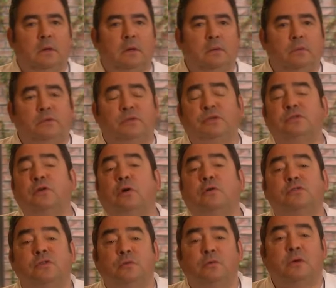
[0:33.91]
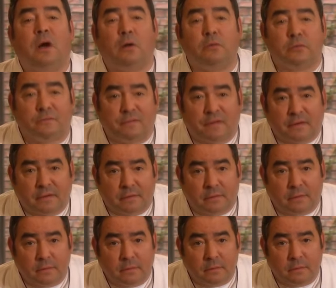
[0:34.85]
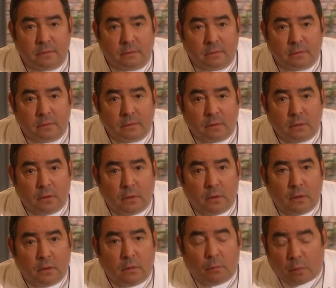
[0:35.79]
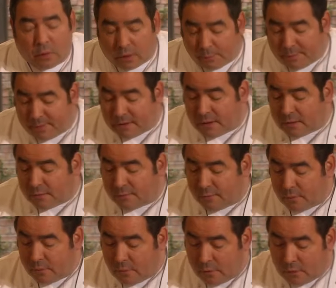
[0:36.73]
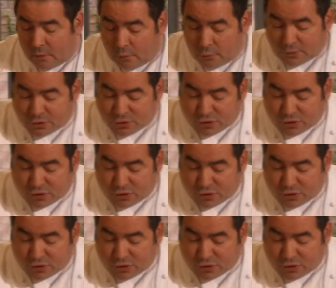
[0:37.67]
which is also cultivated. We're going to begin with